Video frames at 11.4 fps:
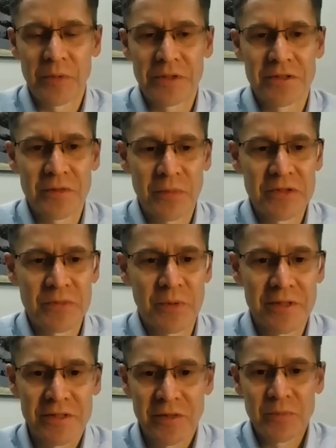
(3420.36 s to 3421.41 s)
participants,
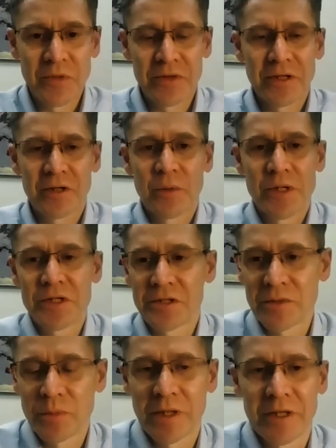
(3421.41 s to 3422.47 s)
please submit their
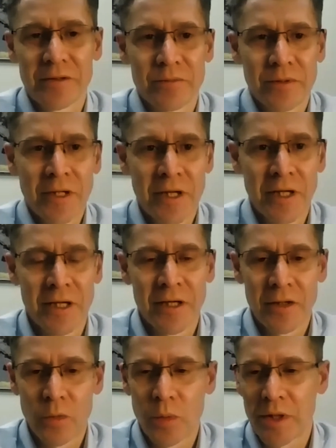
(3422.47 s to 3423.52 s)
questions. We have
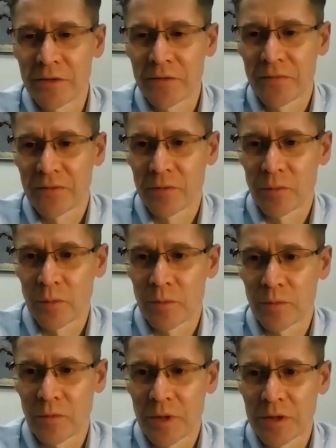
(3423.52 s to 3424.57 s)
one from
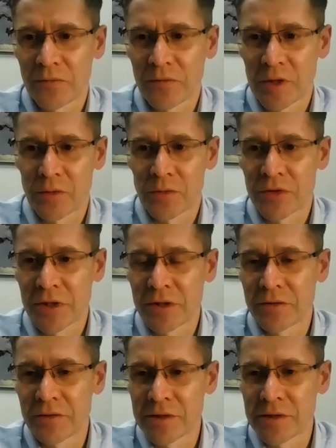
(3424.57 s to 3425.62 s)
one of our
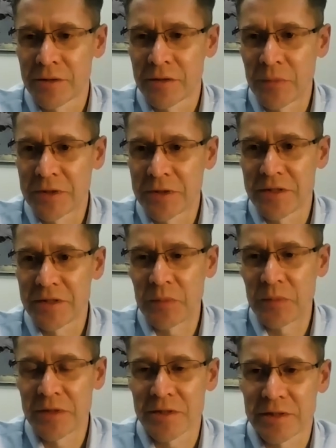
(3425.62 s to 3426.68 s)
regular
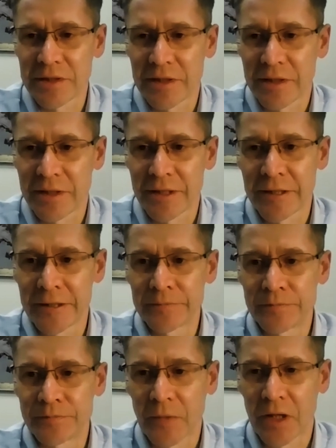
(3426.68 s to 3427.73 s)
participants.
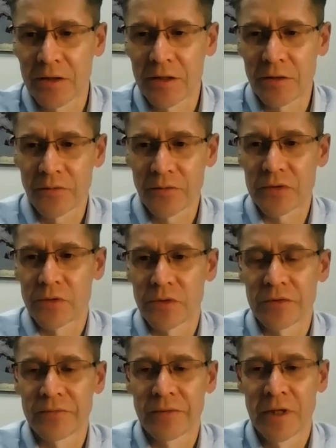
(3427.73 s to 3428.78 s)
I think you've sort
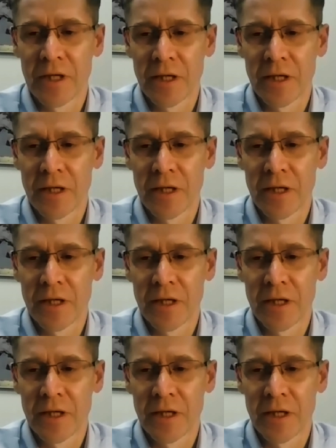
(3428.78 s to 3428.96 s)
of